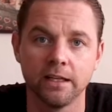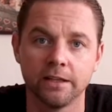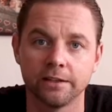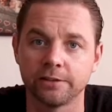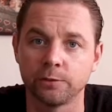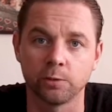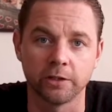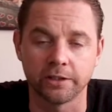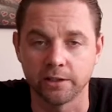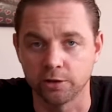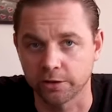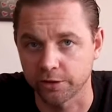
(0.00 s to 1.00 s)
This is where you
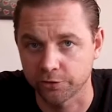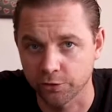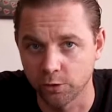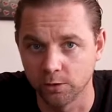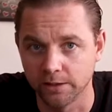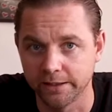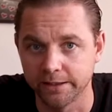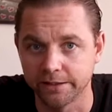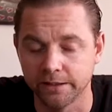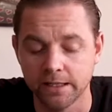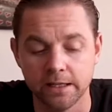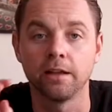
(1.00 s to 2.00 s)
can hook control in.
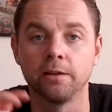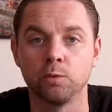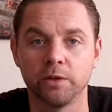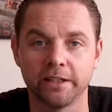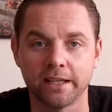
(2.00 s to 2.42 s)
And Wooded